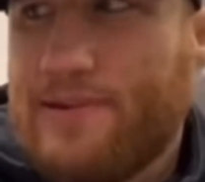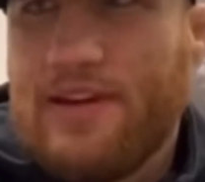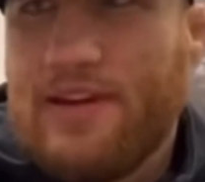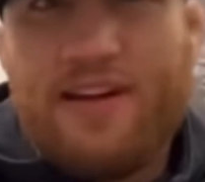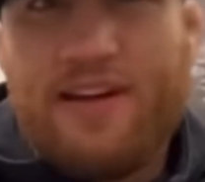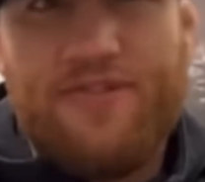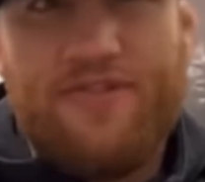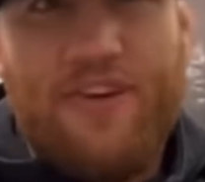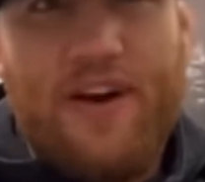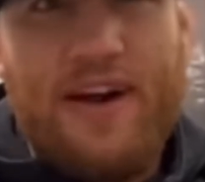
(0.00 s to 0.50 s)

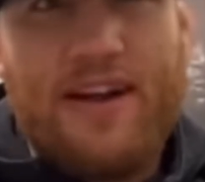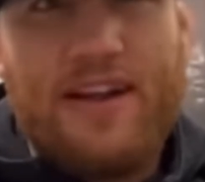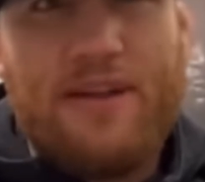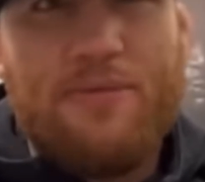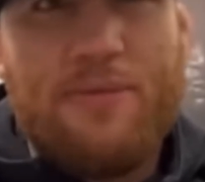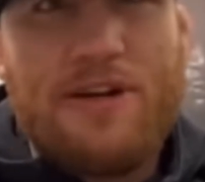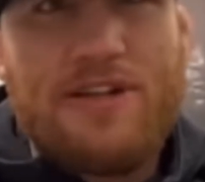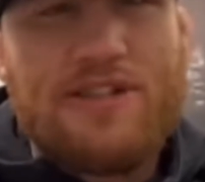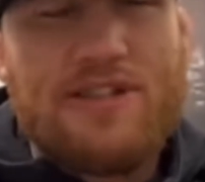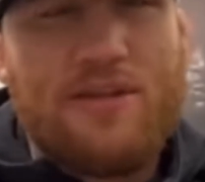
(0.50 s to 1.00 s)
he's fighting the
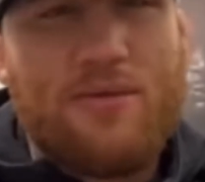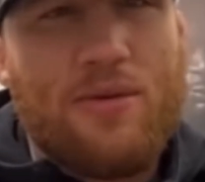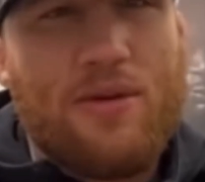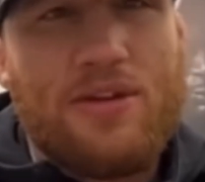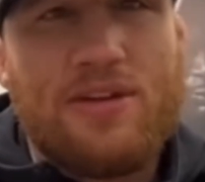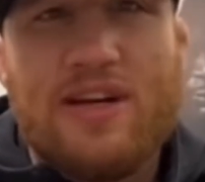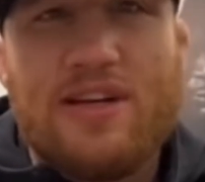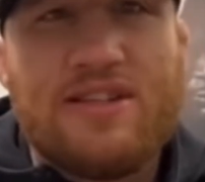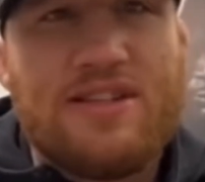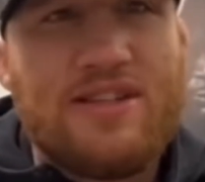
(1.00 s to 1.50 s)
best in the
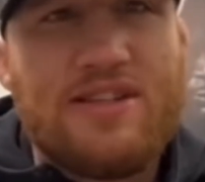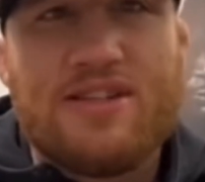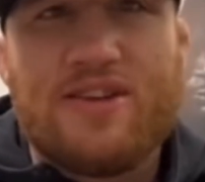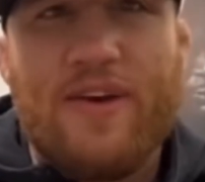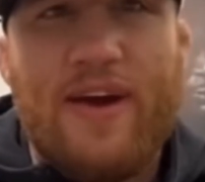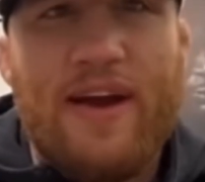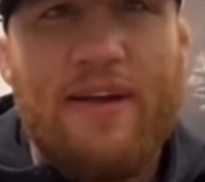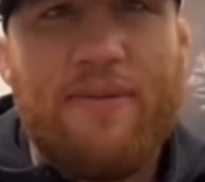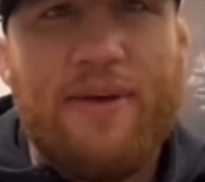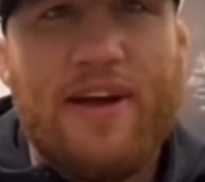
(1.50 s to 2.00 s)
world. Dustin's
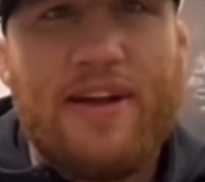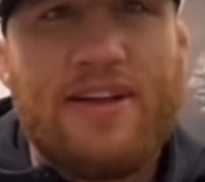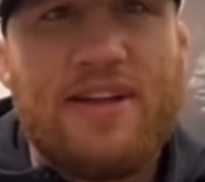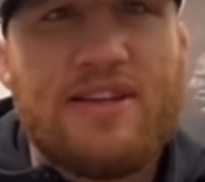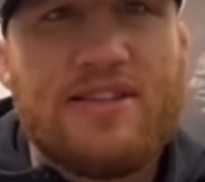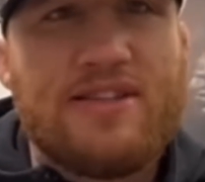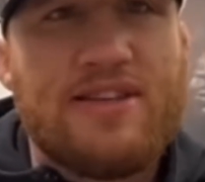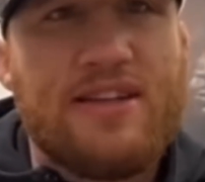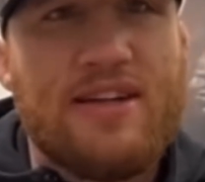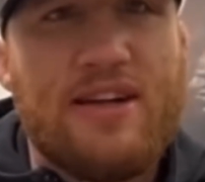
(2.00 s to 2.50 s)
great, man.
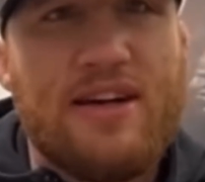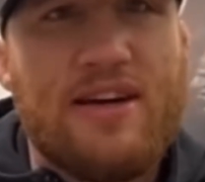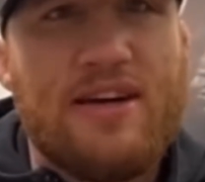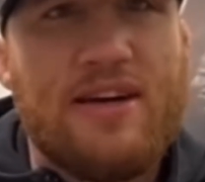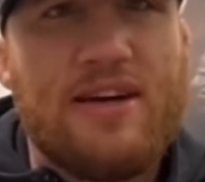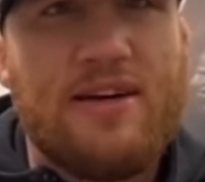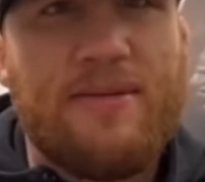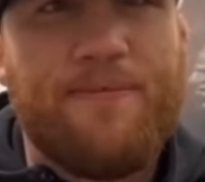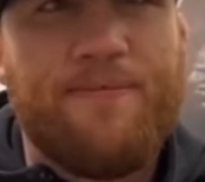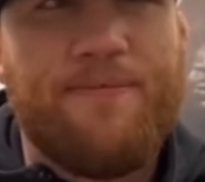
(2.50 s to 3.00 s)
Dustin,
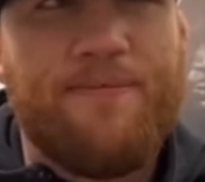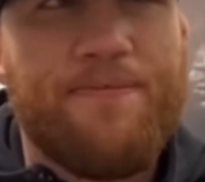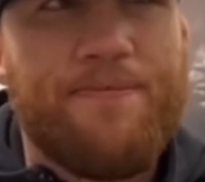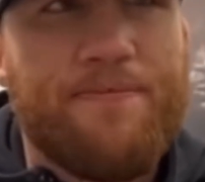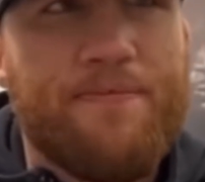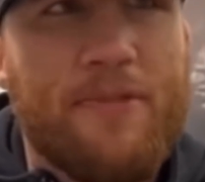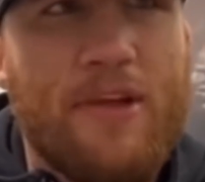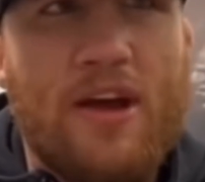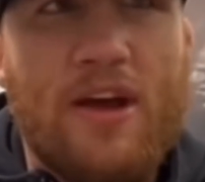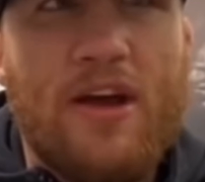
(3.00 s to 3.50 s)

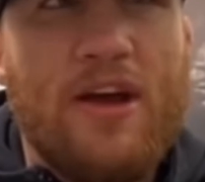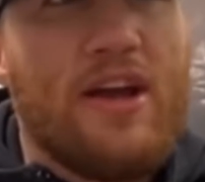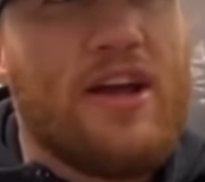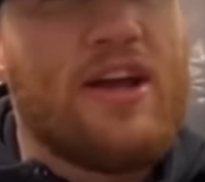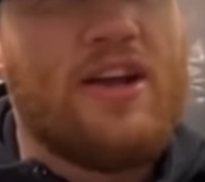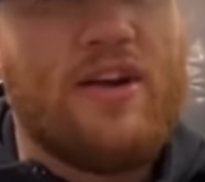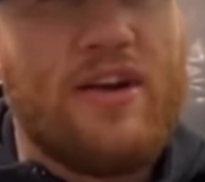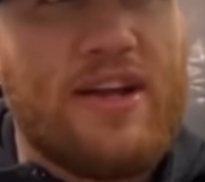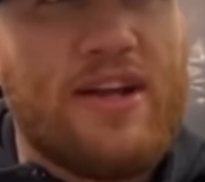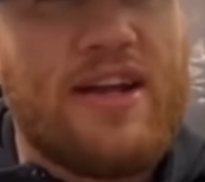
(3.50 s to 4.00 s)

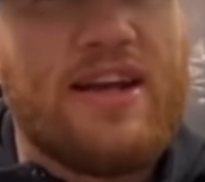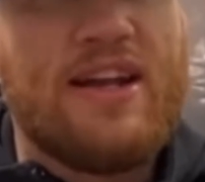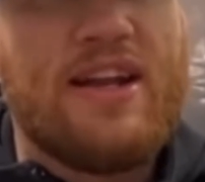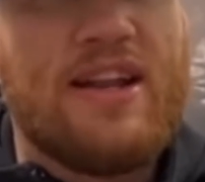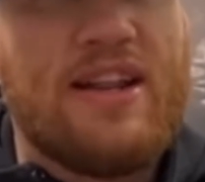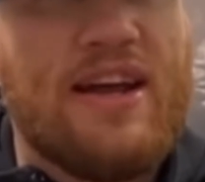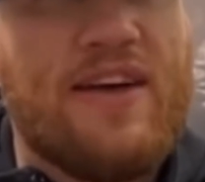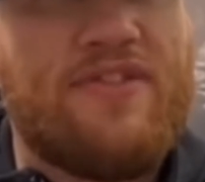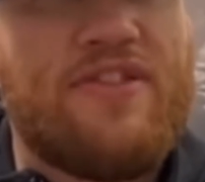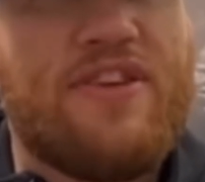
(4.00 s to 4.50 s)
you know, and again, a
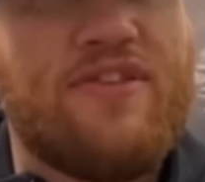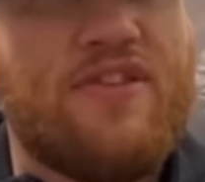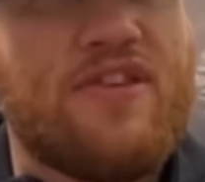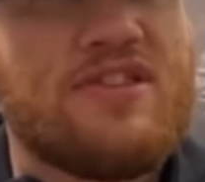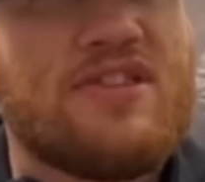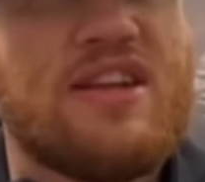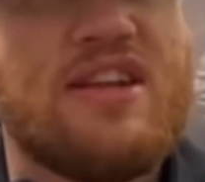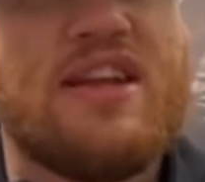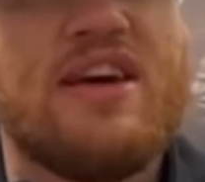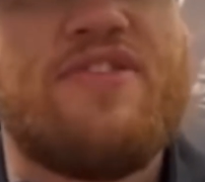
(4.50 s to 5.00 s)
lefty
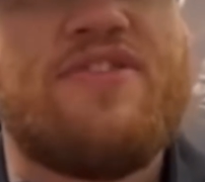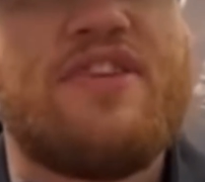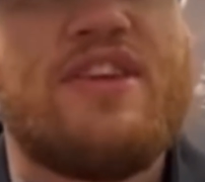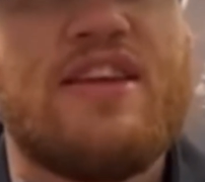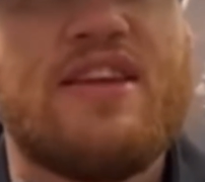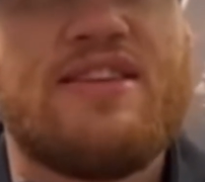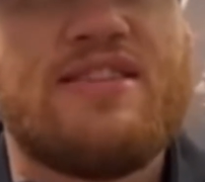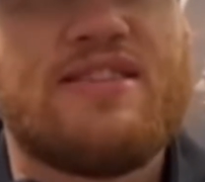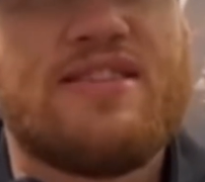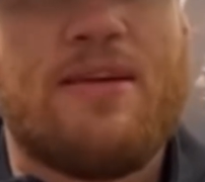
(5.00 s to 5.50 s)
versus a lefty,
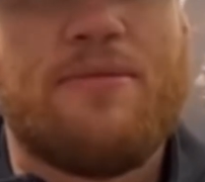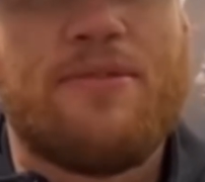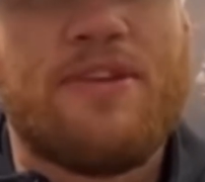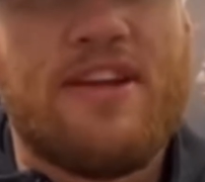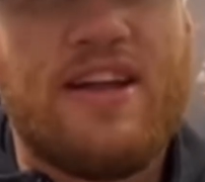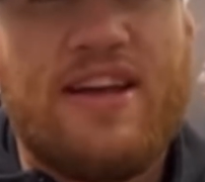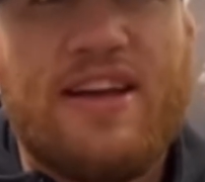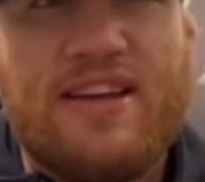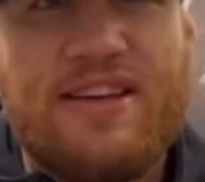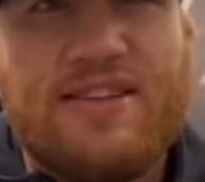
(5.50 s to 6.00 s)
it's something
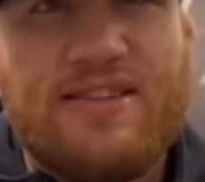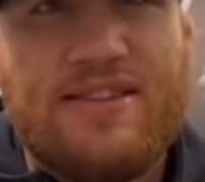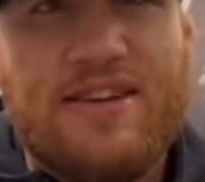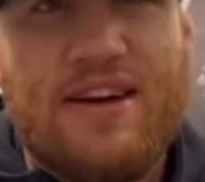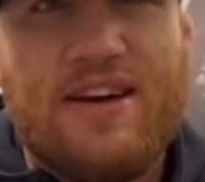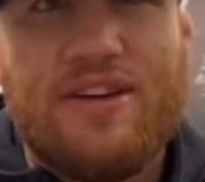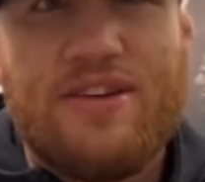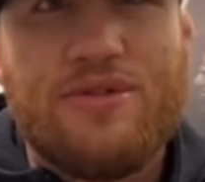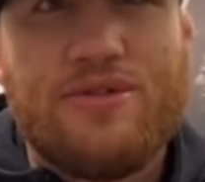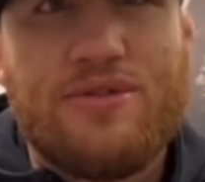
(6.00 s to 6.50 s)
that he is
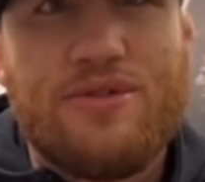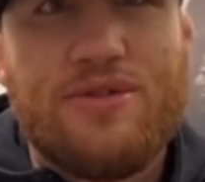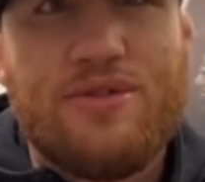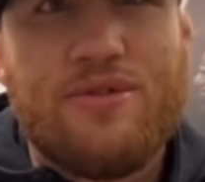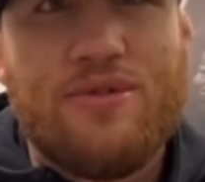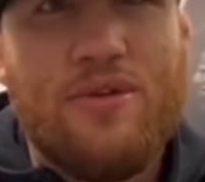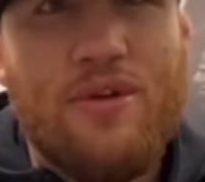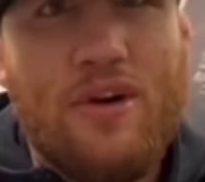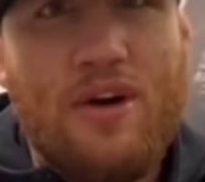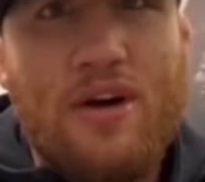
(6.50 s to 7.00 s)
not used
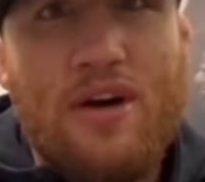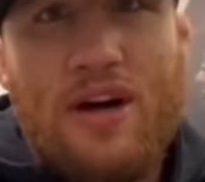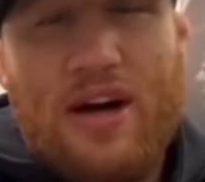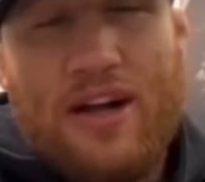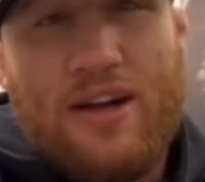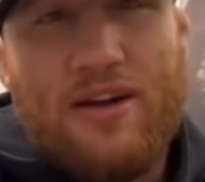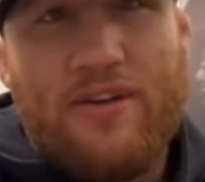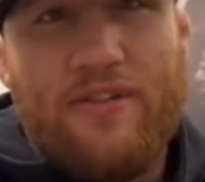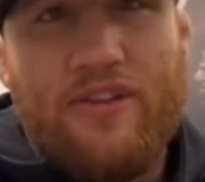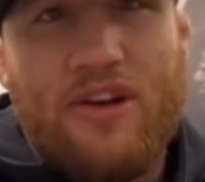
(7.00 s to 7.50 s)
to. I
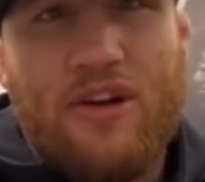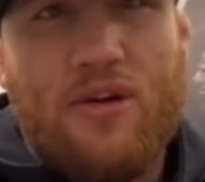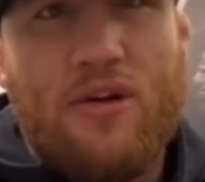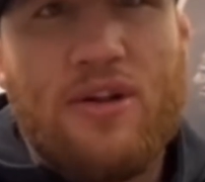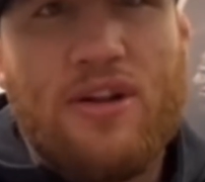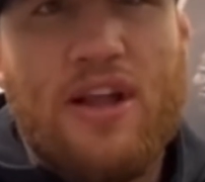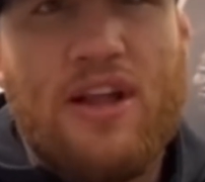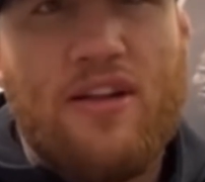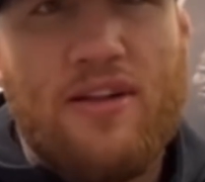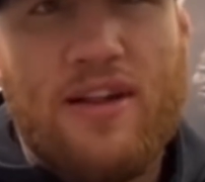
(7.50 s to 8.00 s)
don't even know
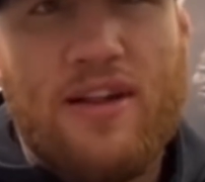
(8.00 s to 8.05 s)
another